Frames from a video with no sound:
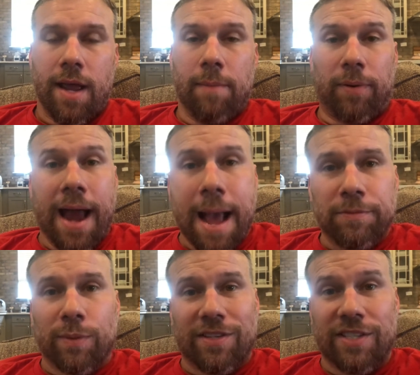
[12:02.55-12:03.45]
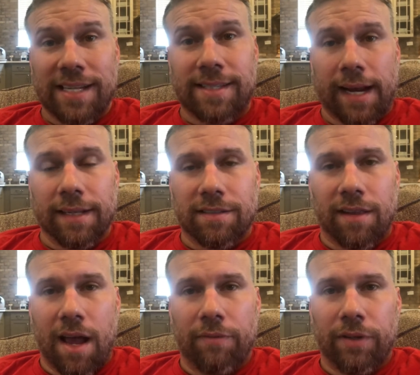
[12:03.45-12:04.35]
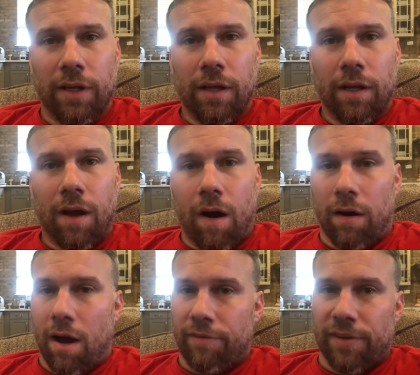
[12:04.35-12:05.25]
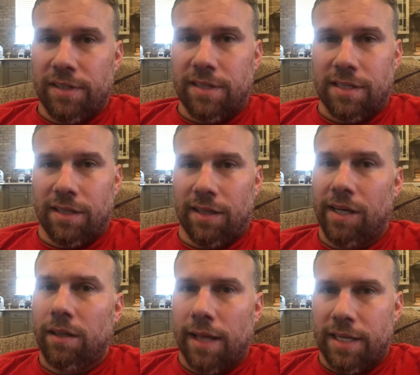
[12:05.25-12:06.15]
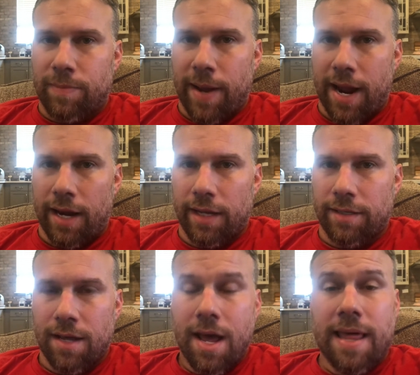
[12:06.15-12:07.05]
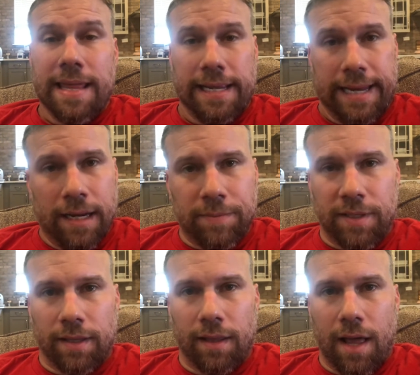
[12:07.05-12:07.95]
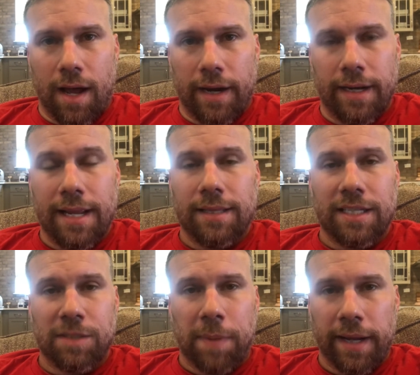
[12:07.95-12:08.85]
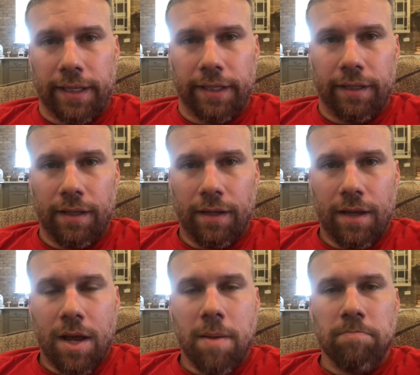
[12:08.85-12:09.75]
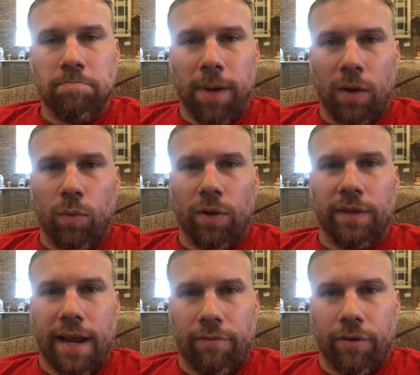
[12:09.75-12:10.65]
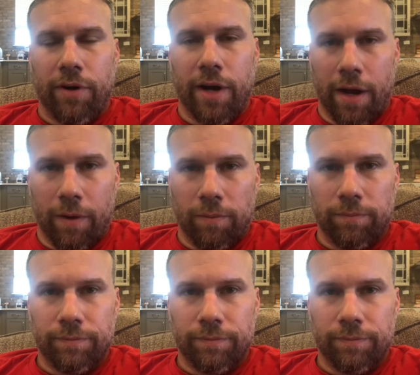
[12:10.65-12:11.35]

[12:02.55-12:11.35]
And perhaps with six seconds left, our offense is a little less panicked. They get up to the line and they spike it. But we'll never know.